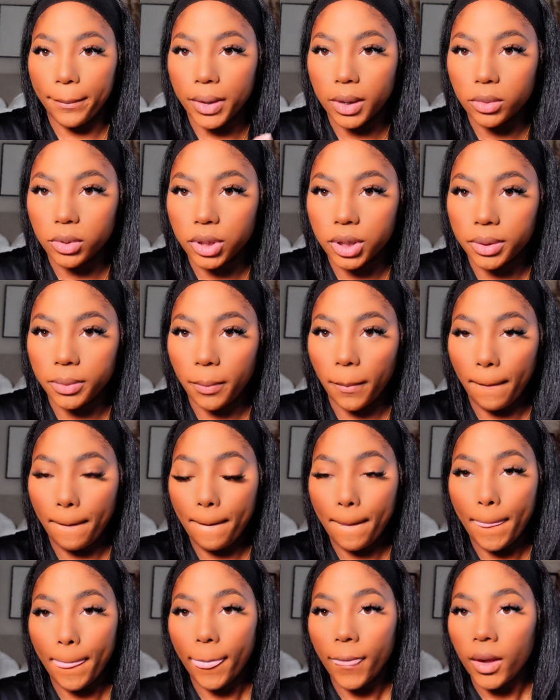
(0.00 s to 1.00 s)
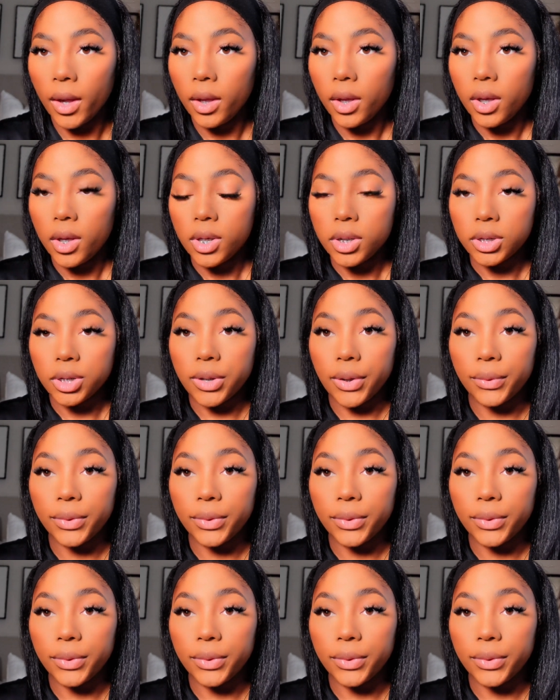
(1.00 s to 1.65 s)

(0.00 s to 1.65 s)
motion. So